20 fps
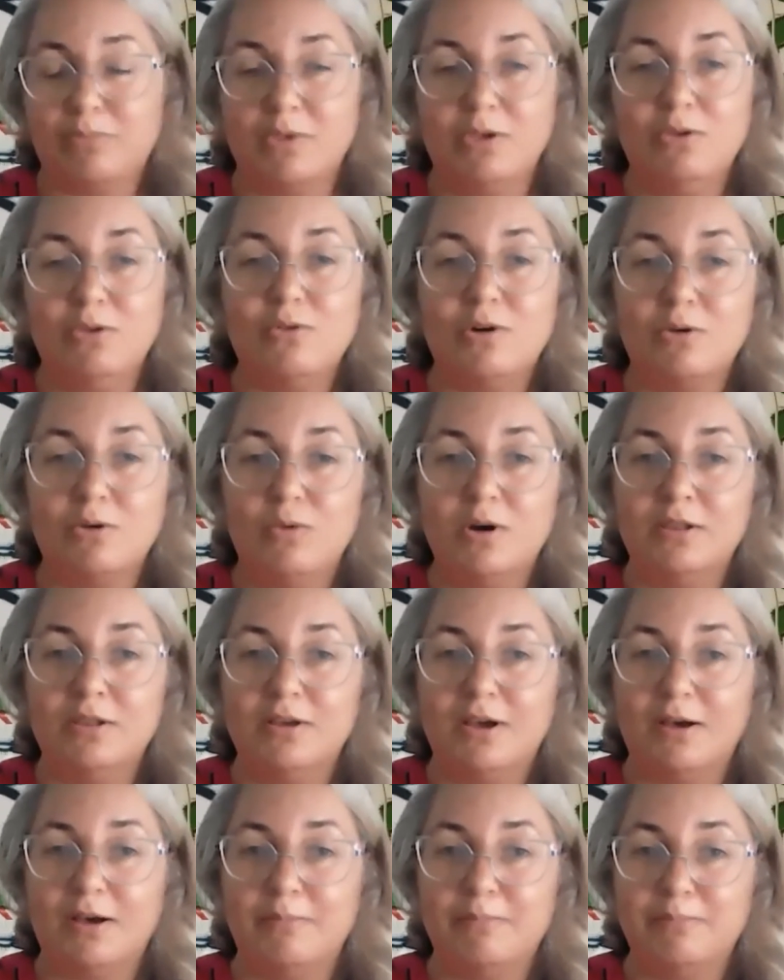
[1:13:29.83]
you are
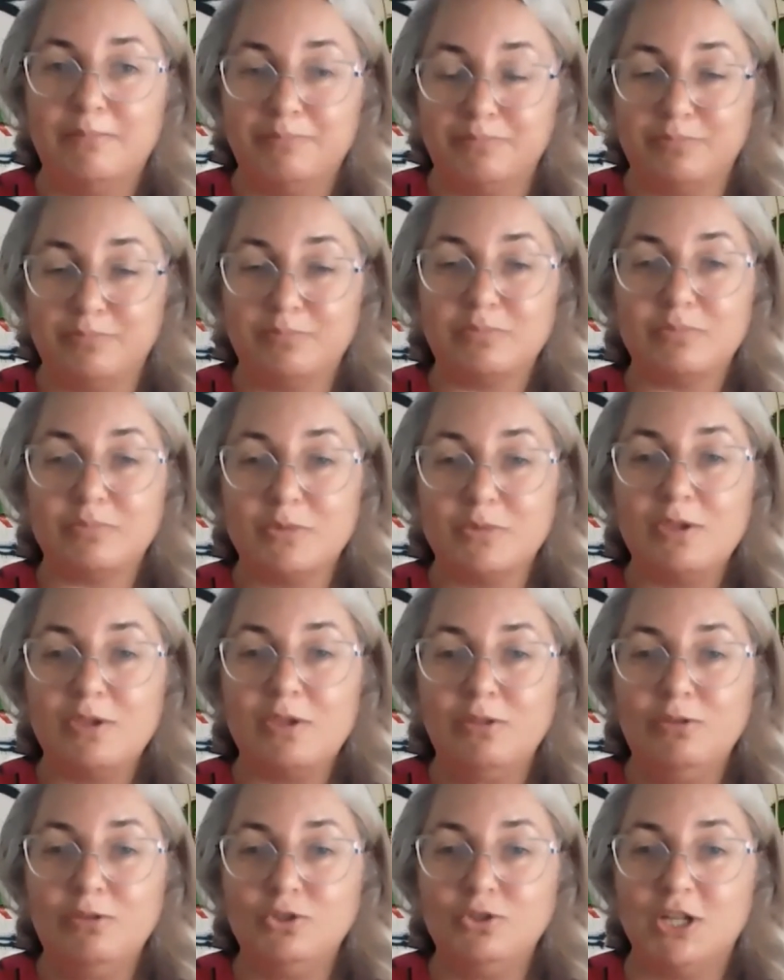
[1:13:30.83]
welcome
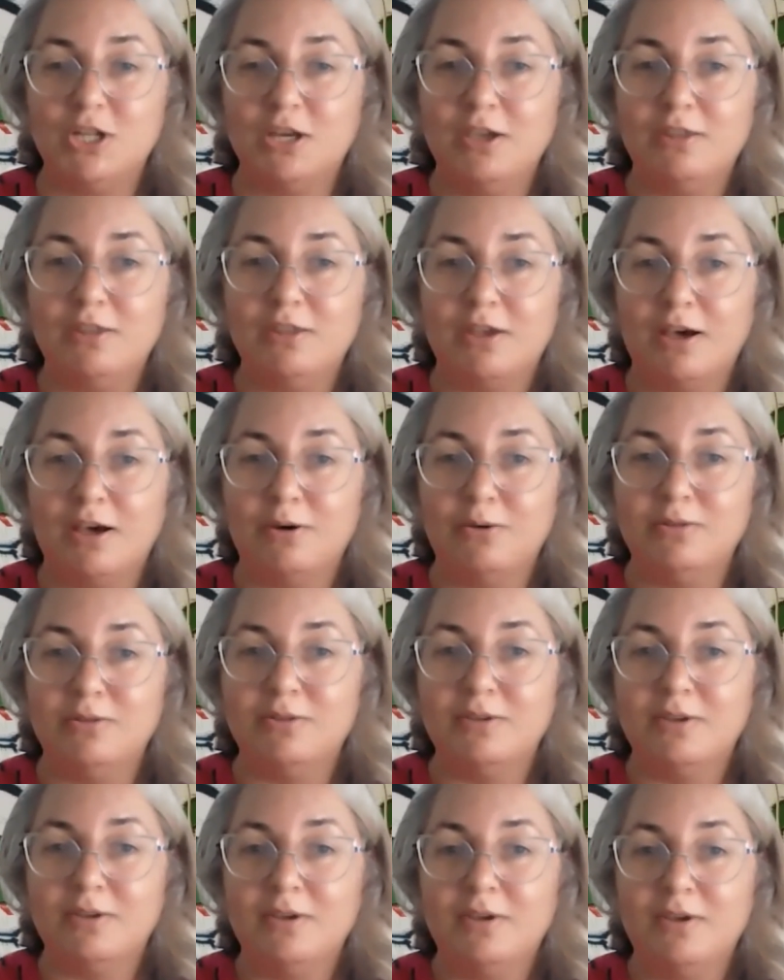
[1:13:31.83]
to check it out
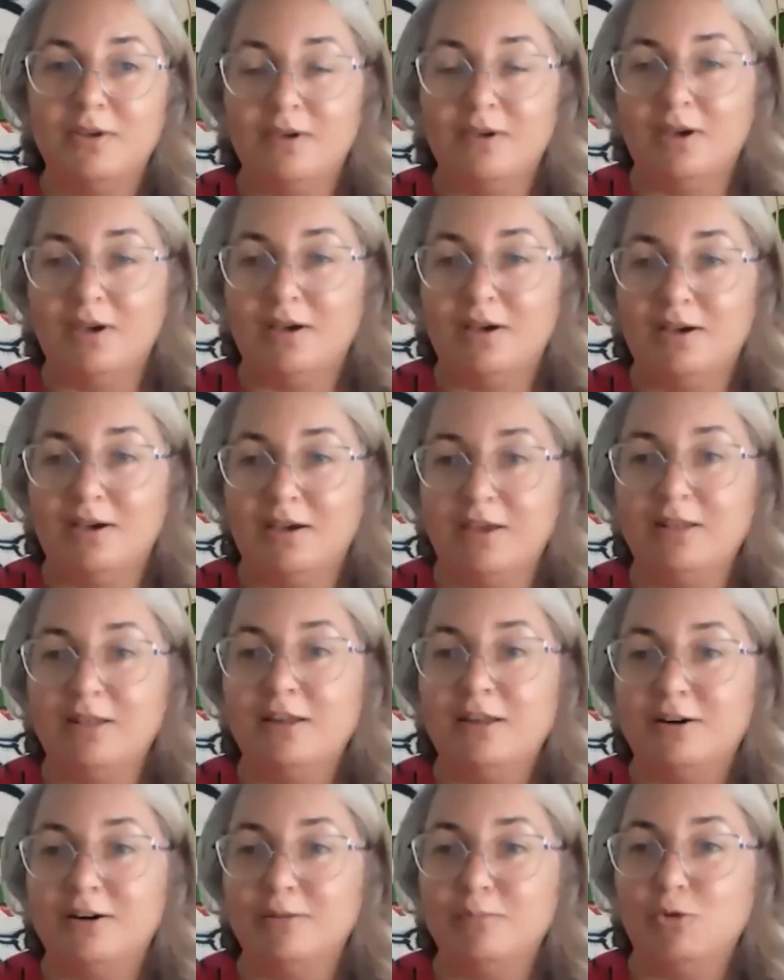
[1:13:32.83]
and
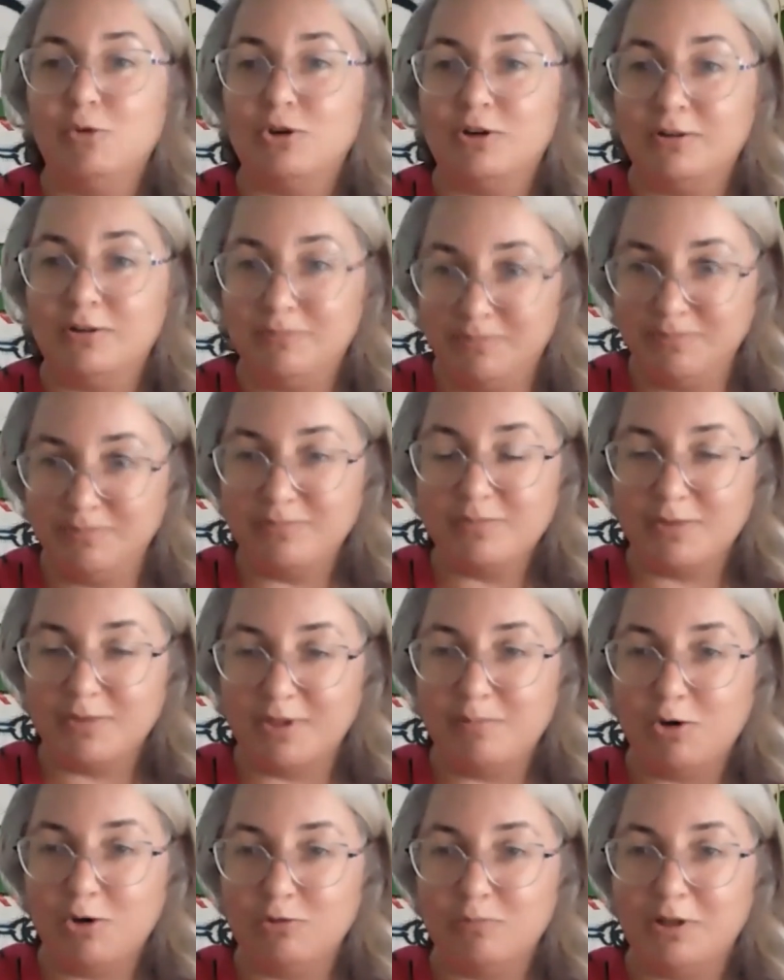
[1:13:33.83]
learn more
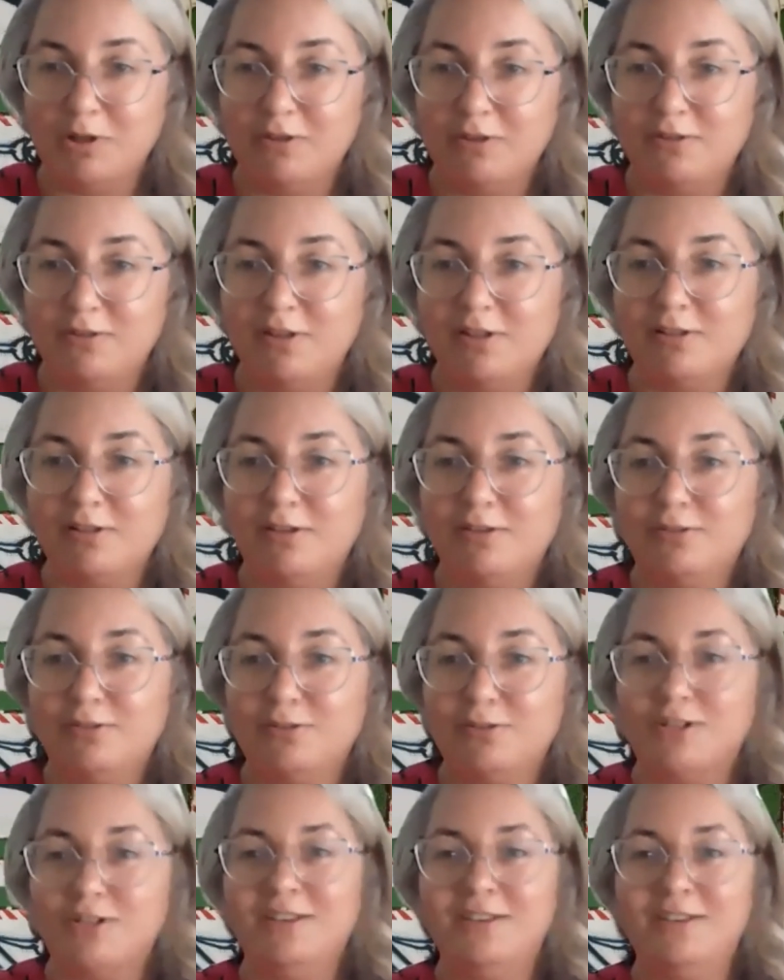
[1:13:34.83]
about Palestinian
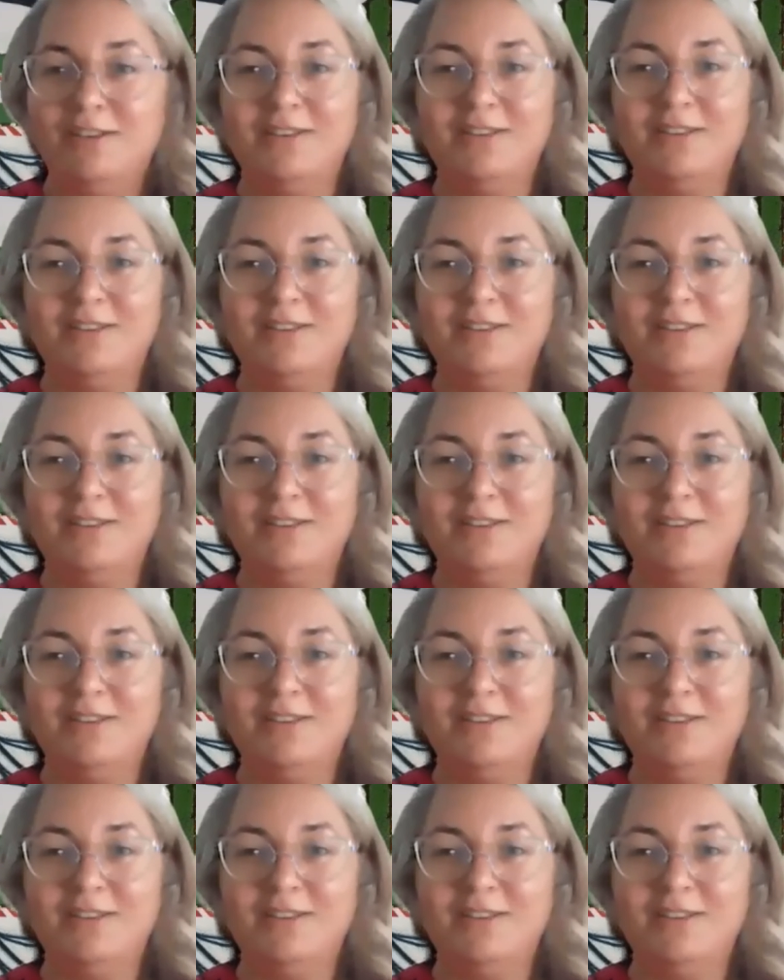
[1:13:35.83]
history.